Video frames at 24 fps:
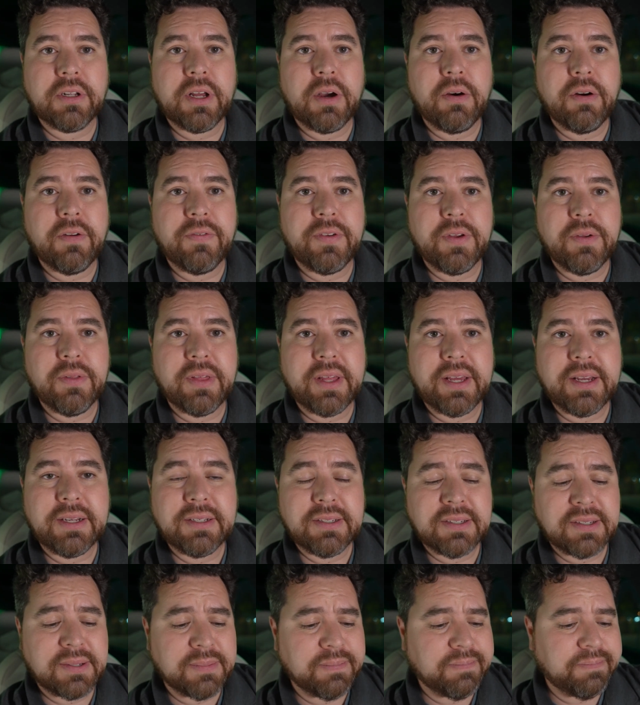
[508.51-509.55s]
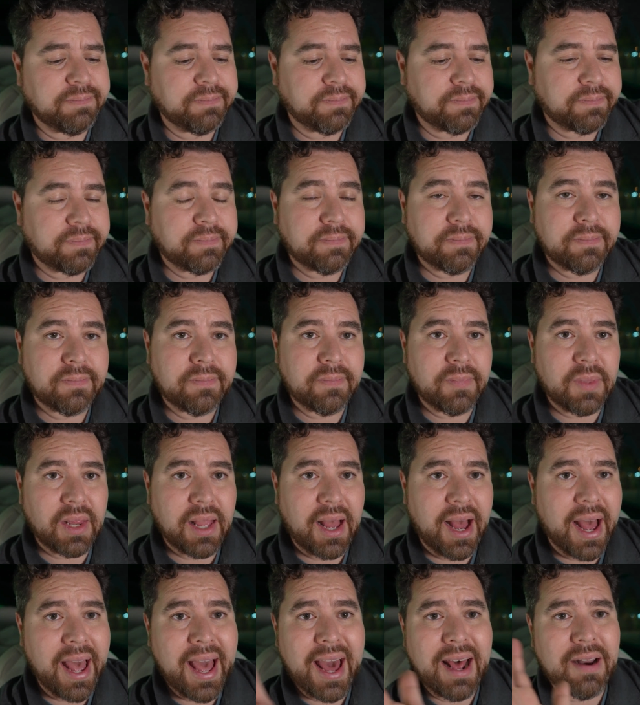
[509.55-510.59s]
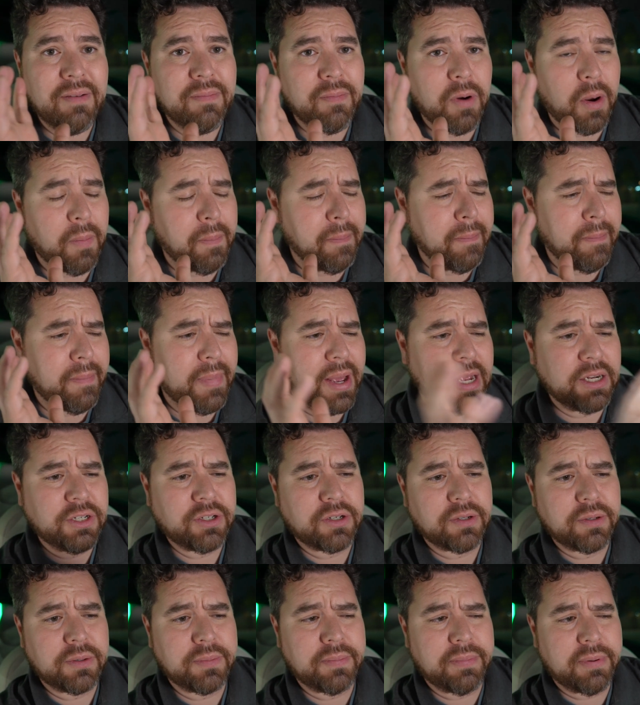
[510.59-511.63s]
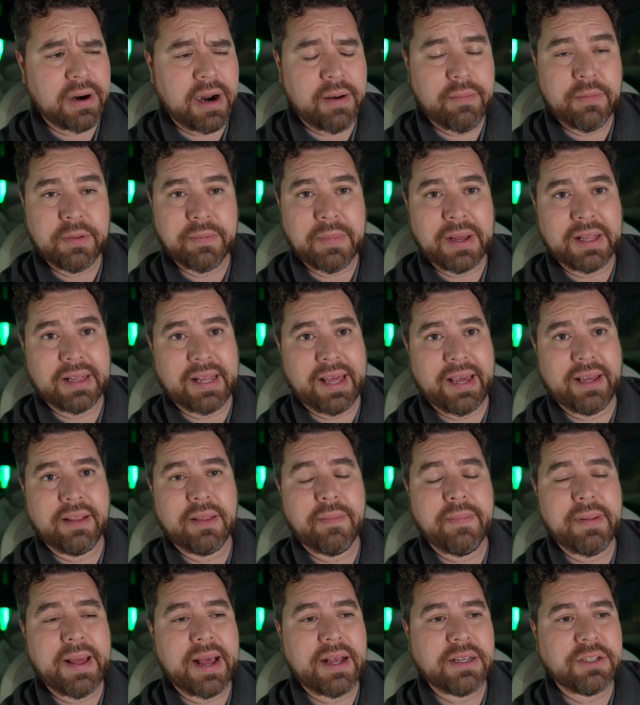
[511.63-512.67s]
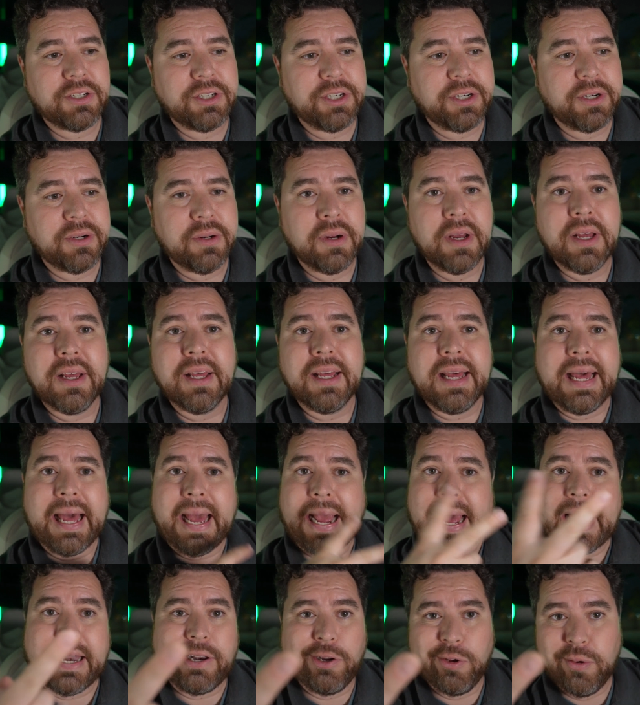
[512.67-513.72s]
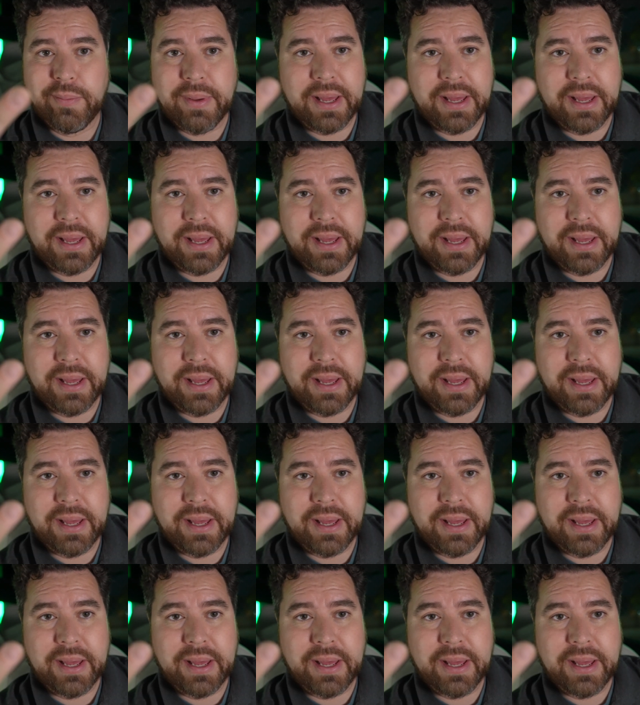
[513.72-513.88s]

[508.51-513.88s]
note, a few things. I had a major problem with my leg the past year. I got two